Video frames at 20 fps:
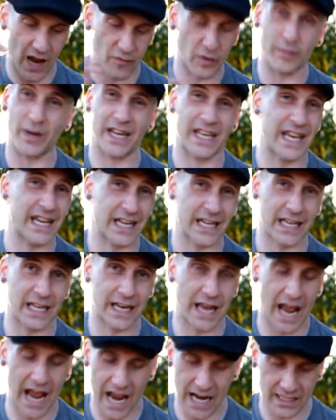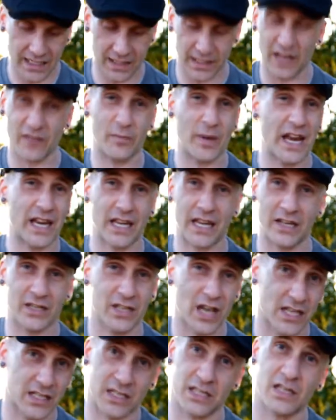Everybody in it can act. They've been in
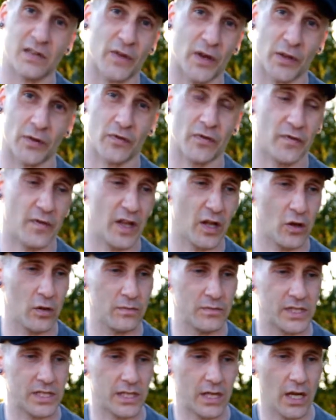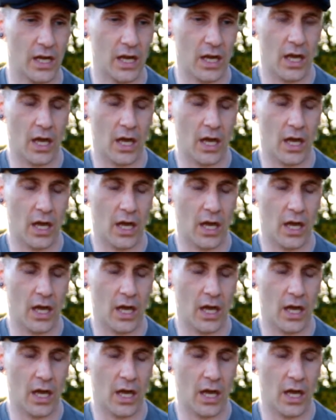dozens of other films.